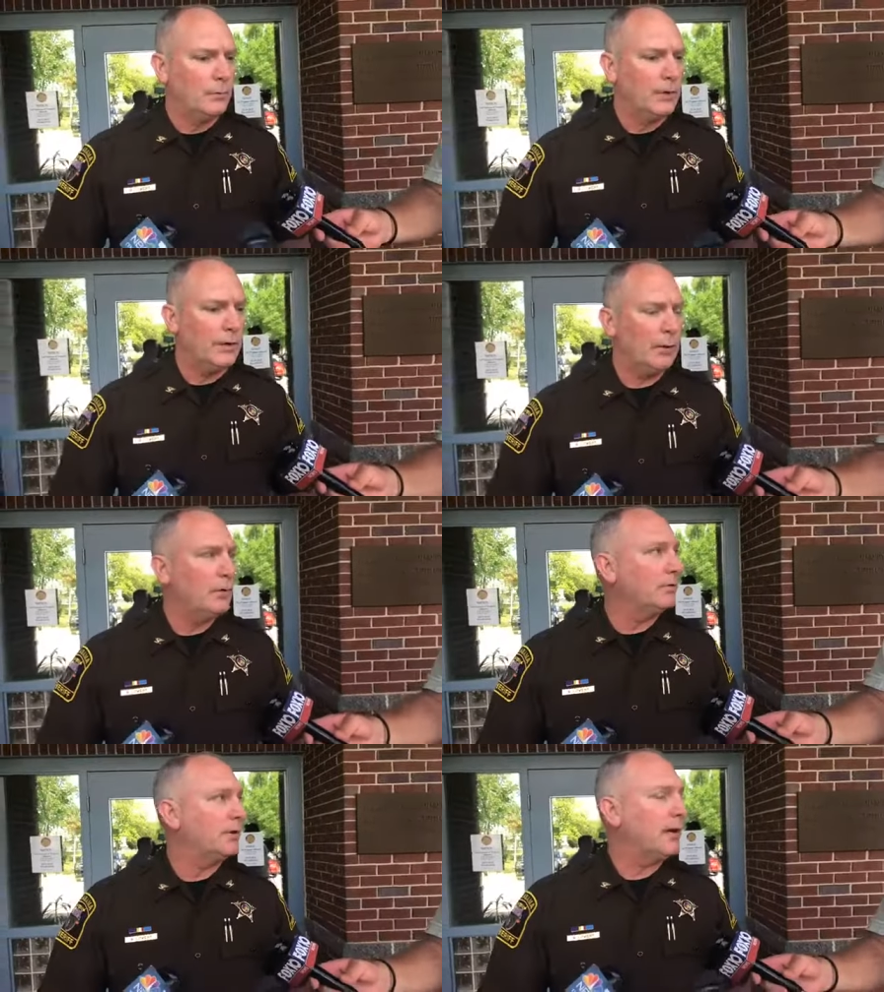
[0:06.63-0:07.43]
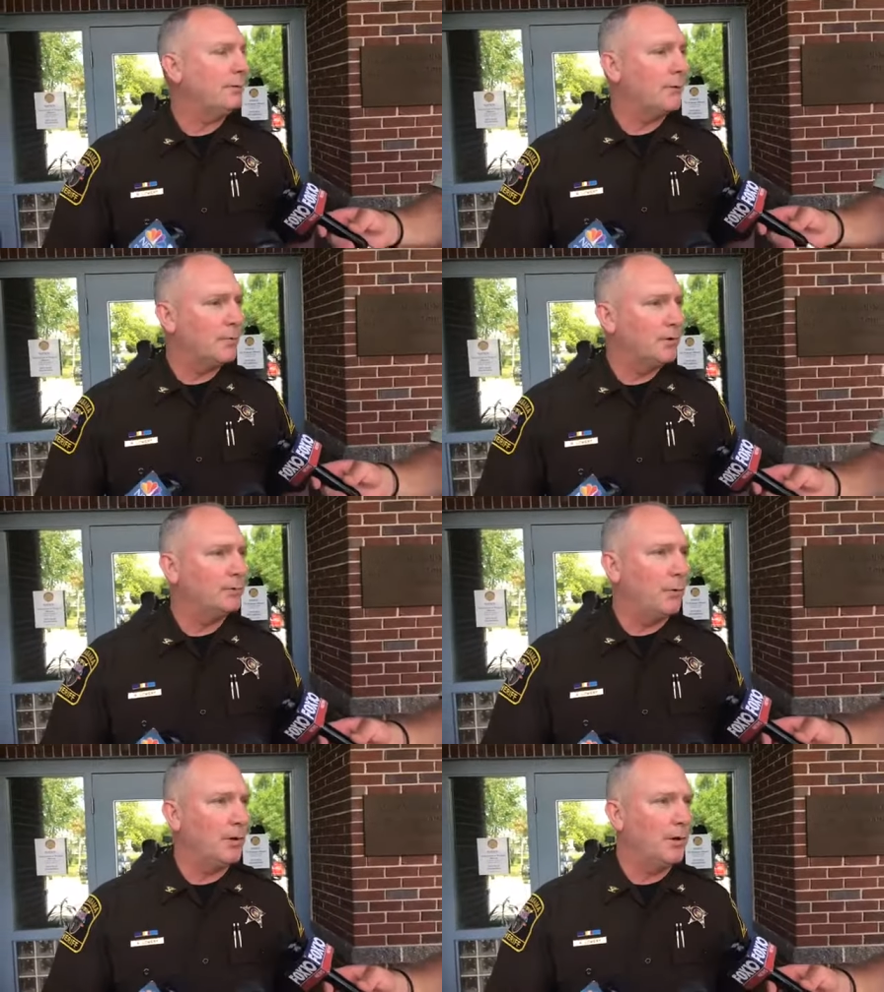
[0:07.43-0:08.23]
Well, I will say from
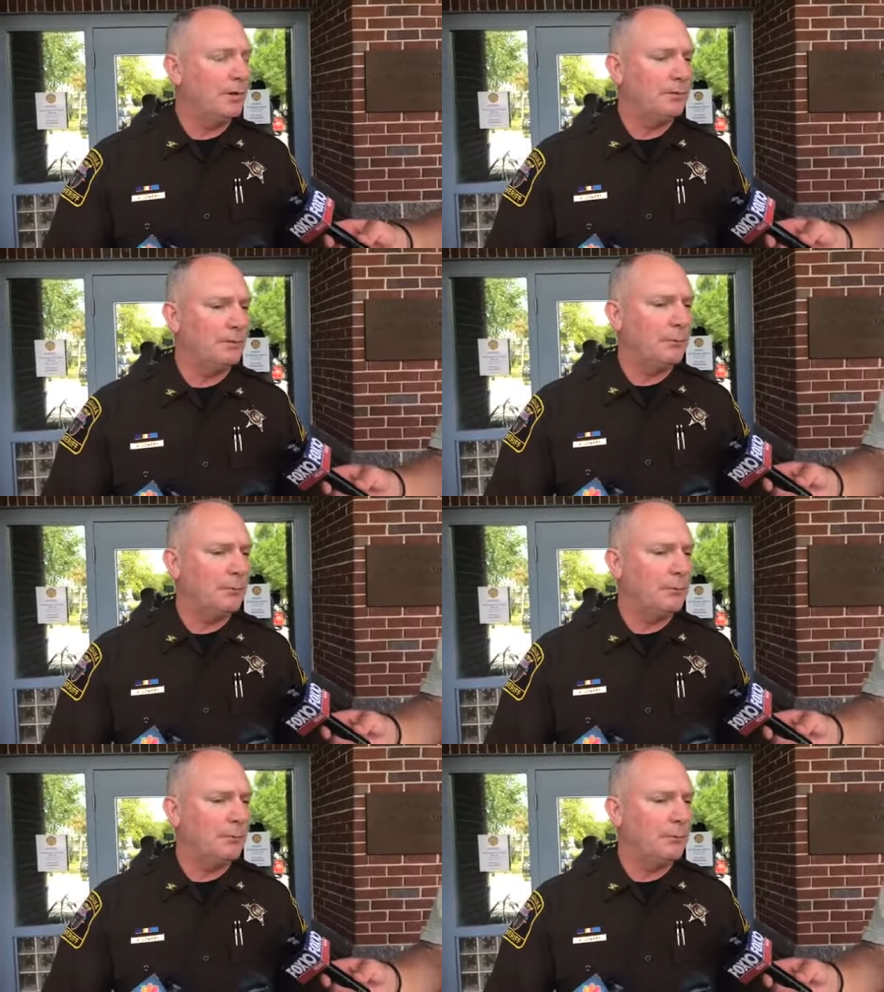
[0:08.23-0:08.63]
this morning,